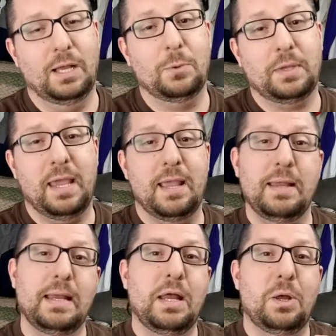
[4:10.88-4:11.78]
okay,
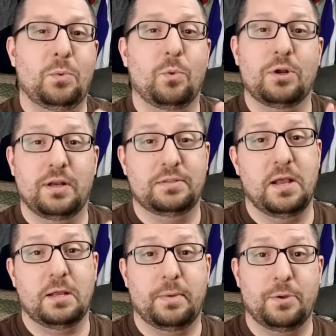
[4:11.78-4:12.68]
we're gonna
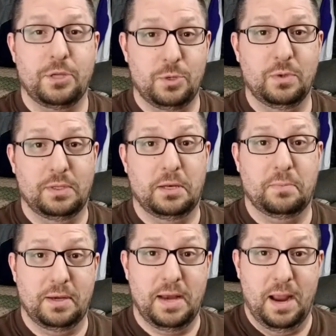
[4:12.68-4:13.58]
talk about you a little
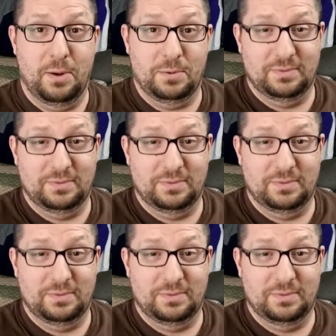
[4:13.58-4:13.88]
bit now.